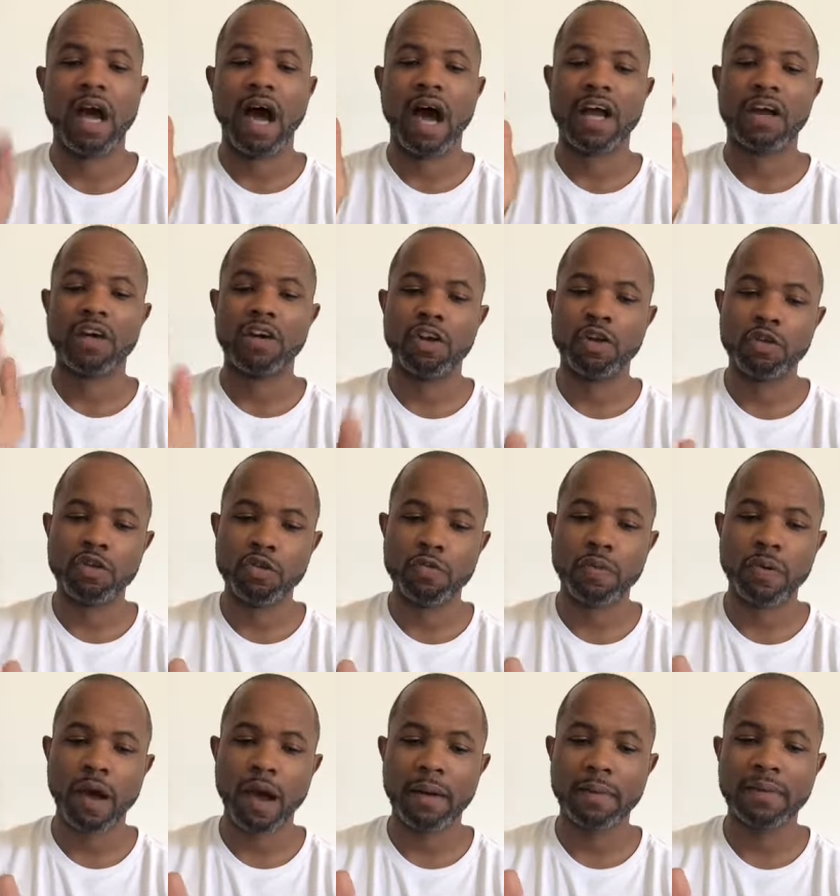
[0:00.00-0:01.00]
I know you
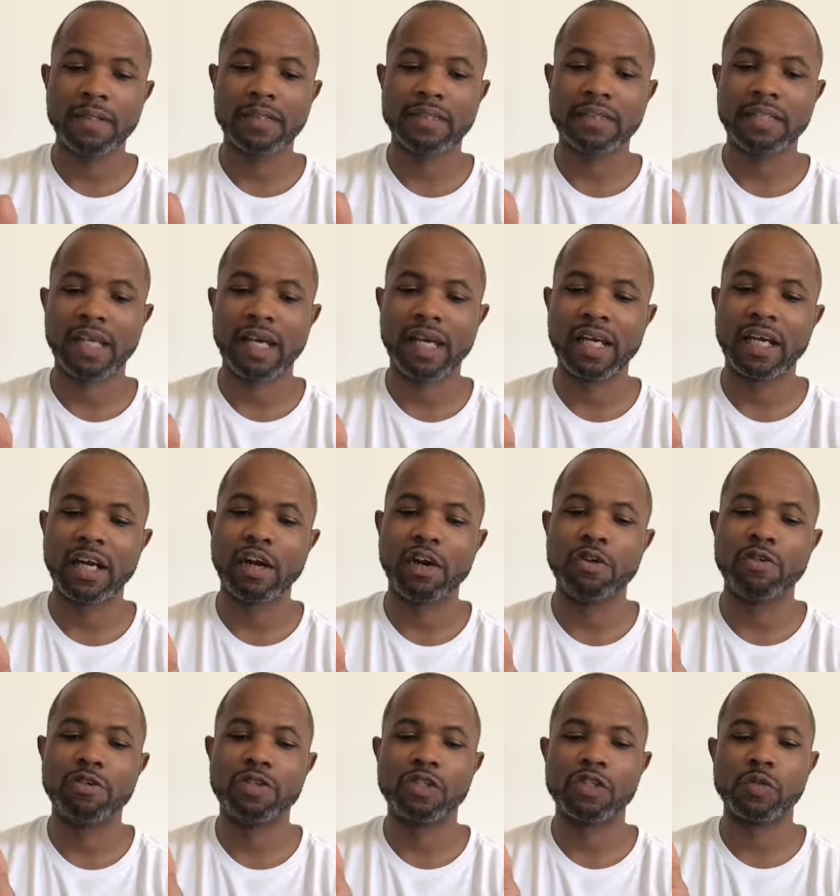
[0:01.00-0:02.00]
probably are saying I
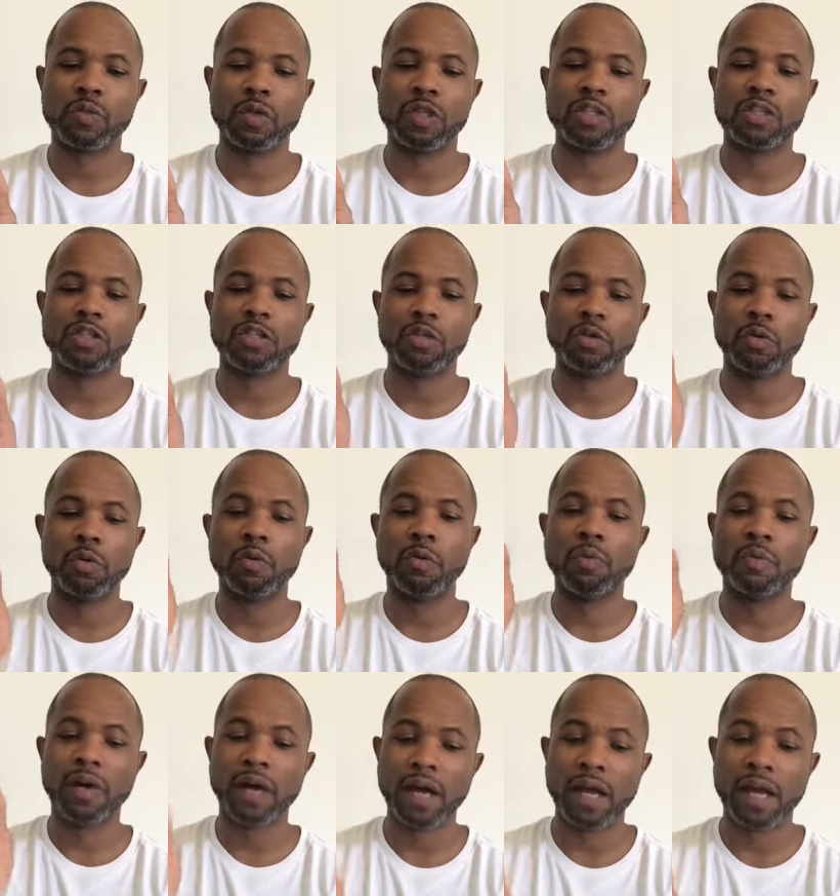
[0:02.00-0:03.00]
heard this one too,
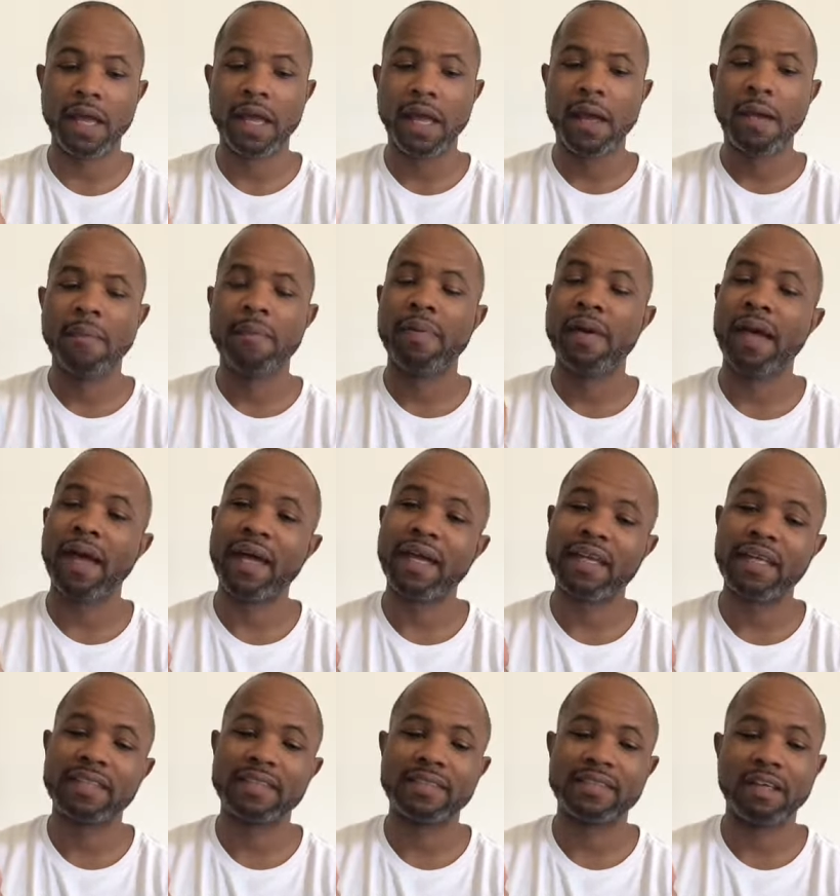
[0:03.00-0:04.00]
but
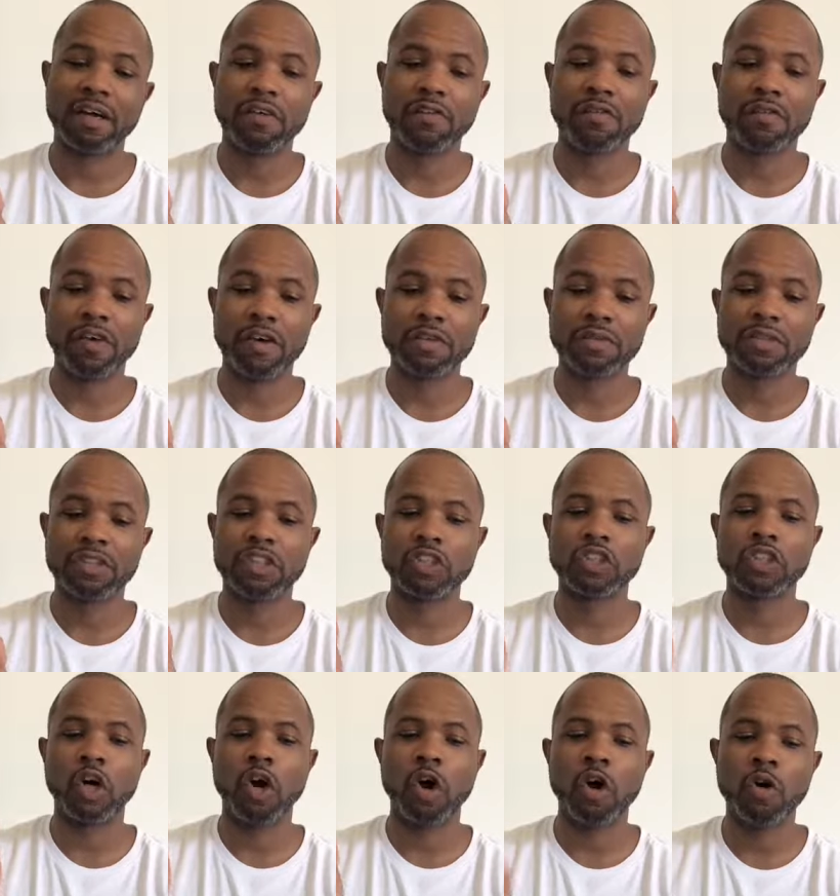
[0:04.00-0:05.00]
Paying yourself first
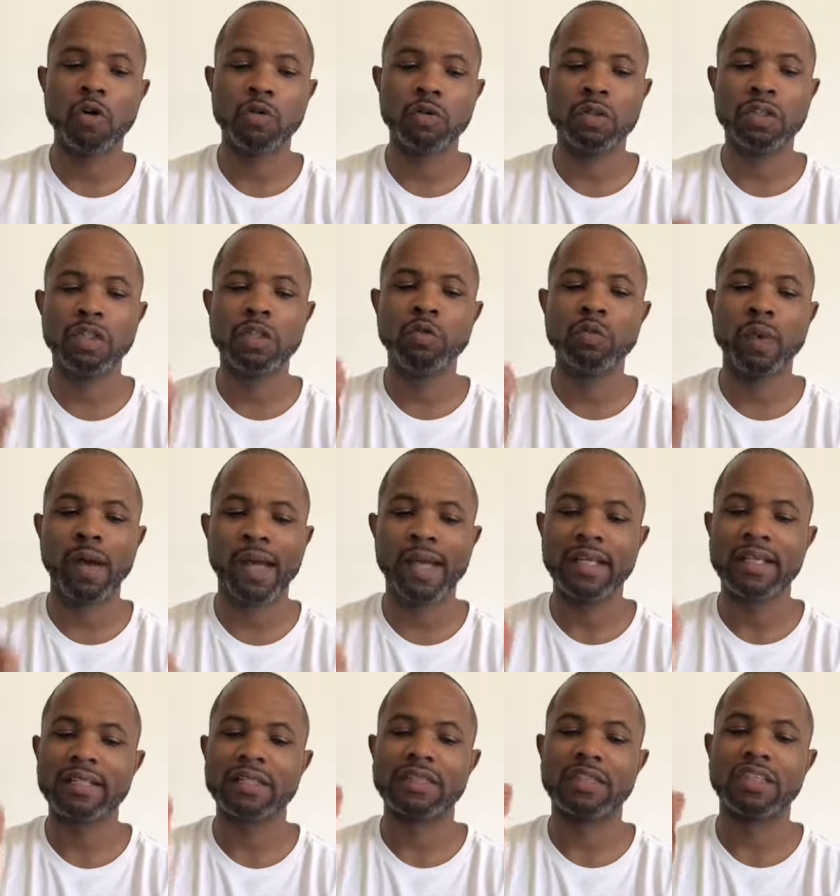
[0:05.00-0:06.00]
is only
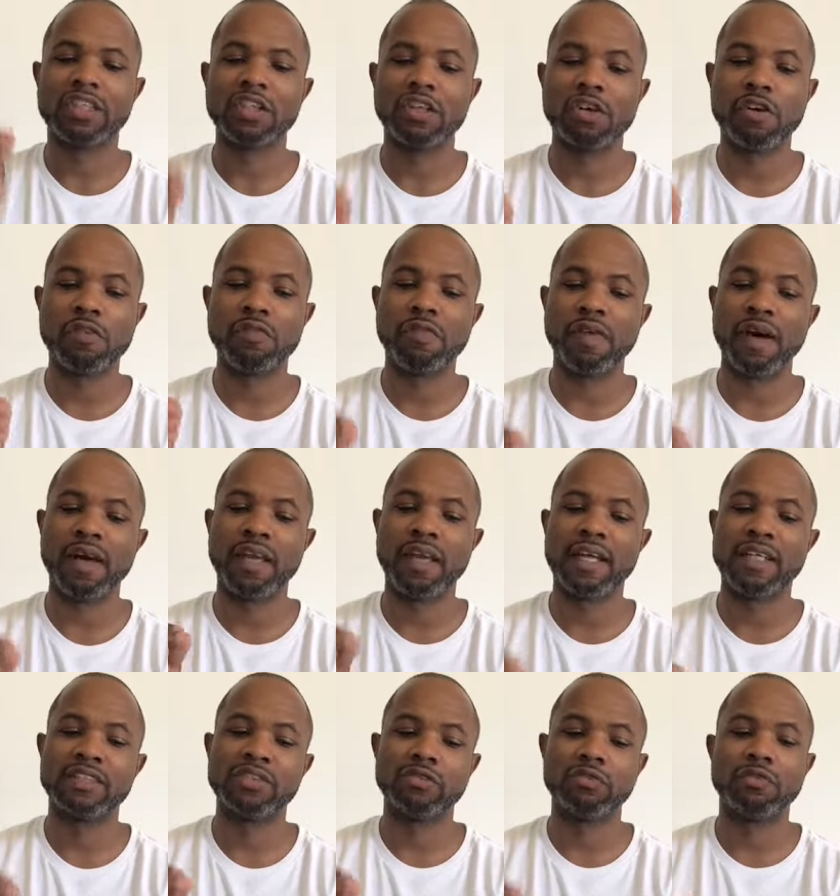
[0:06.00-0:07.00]
way to secure
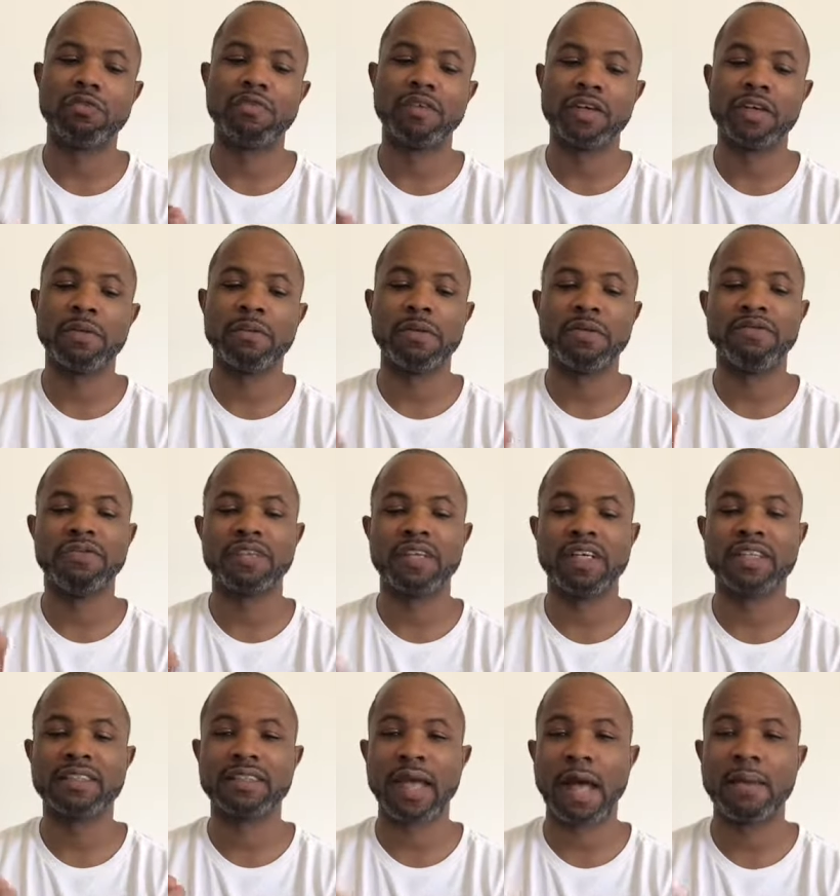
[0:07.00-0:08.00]
financial freedom if
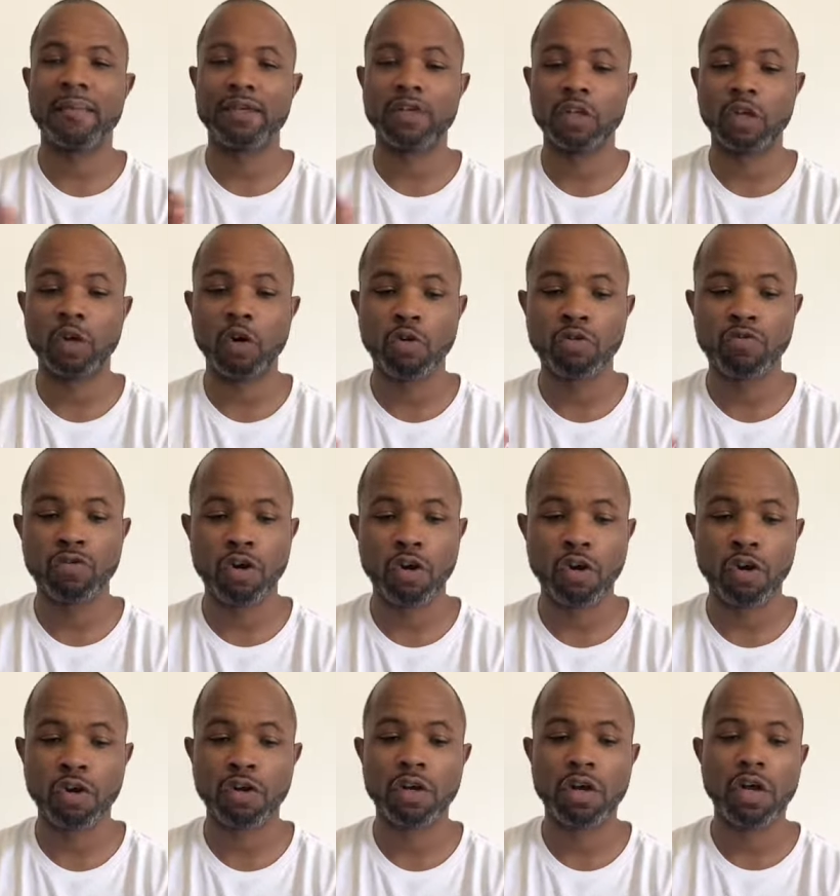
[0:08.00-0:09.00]
things happen to go
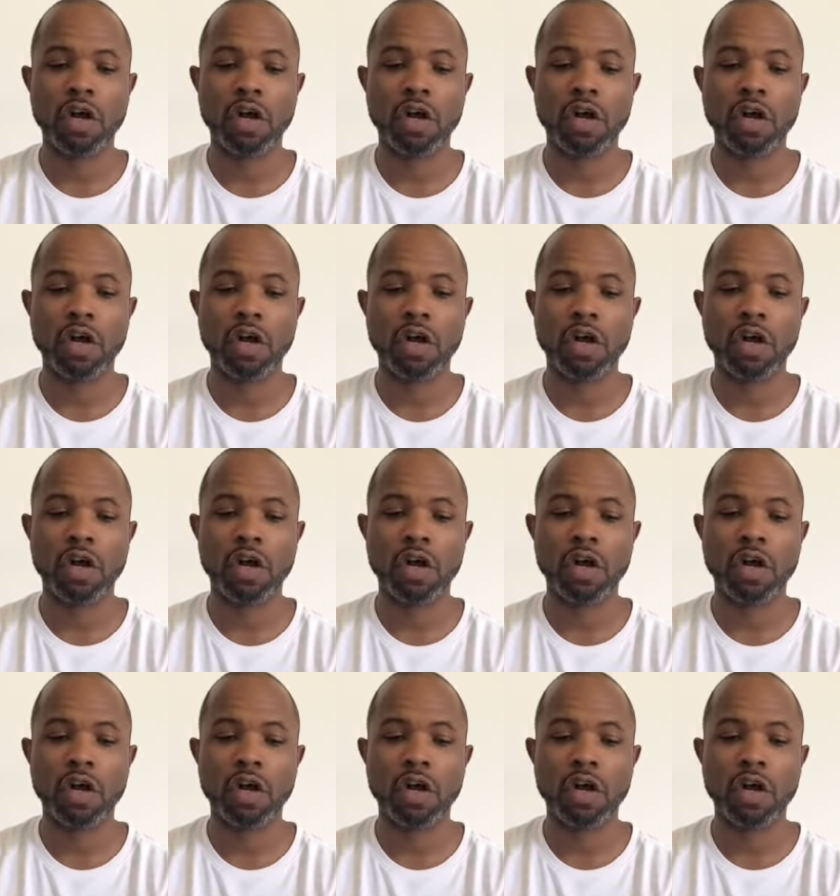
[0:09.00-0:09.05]
wrong,